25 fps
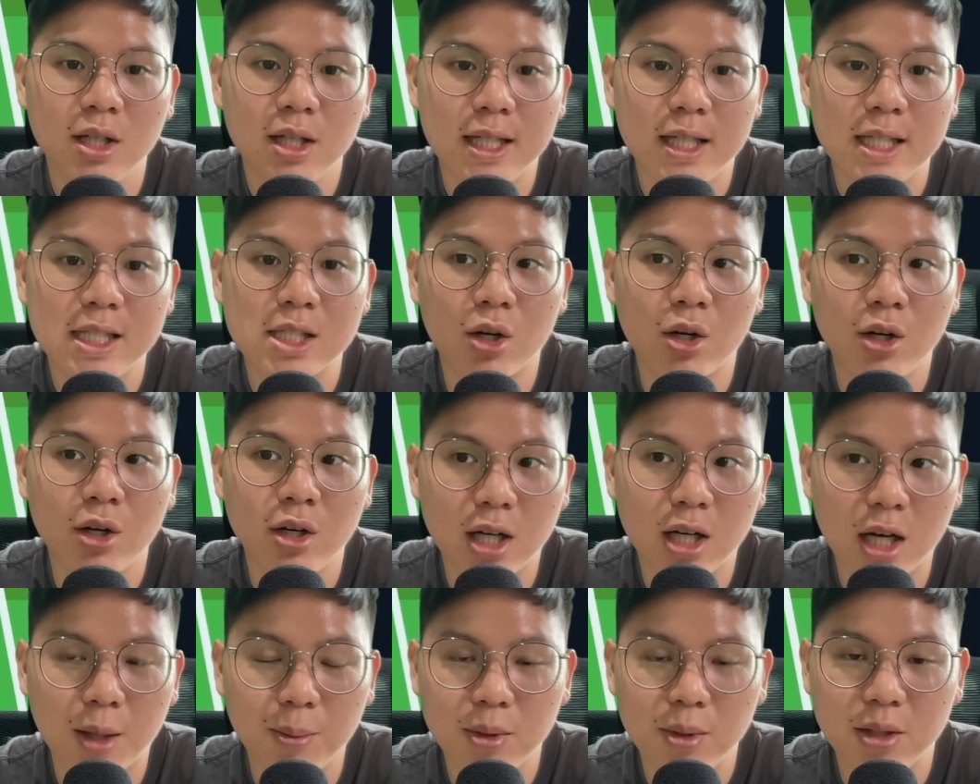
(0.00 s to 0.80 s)
He's got
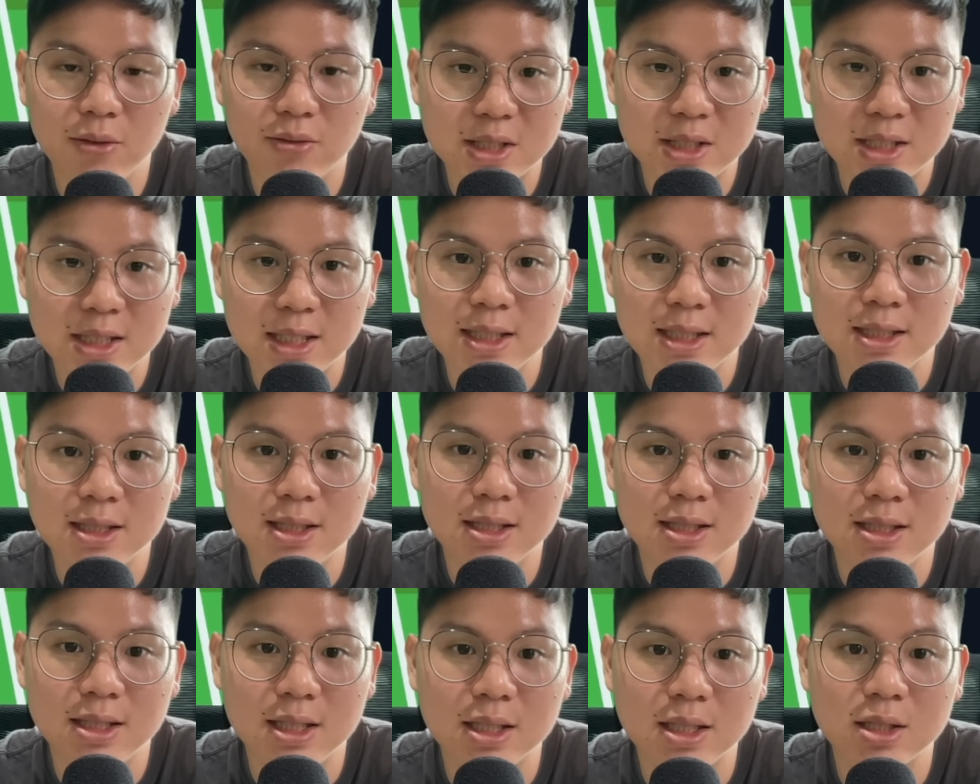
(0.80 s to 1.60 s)
a couple of assists
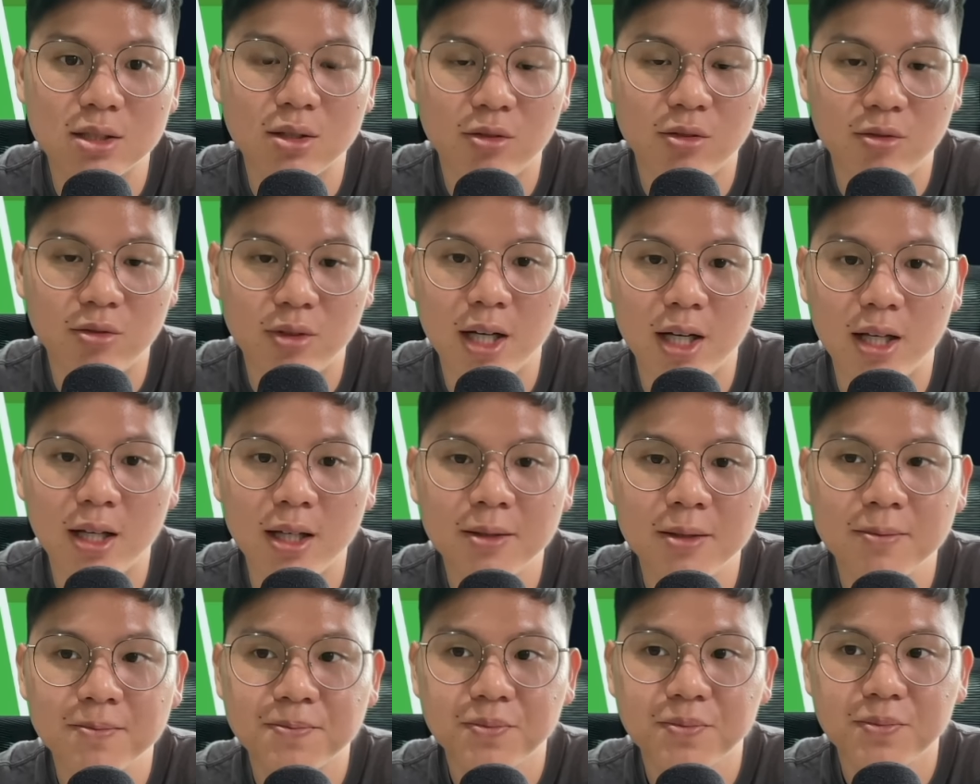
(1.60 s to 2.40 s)
this season
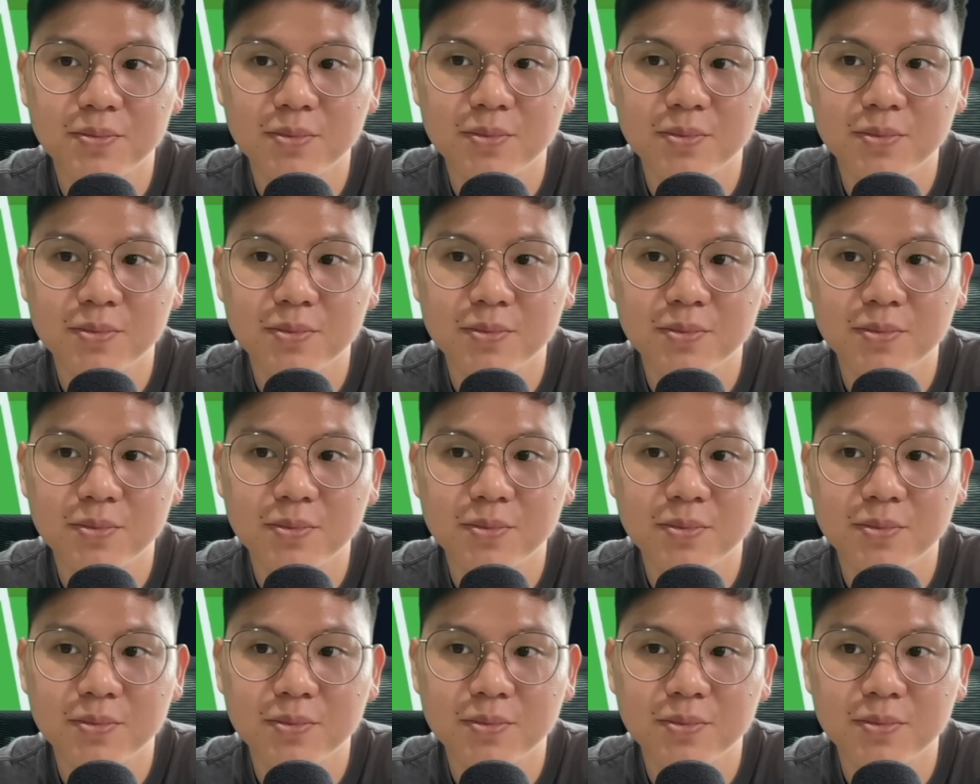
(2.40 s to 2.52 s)
already.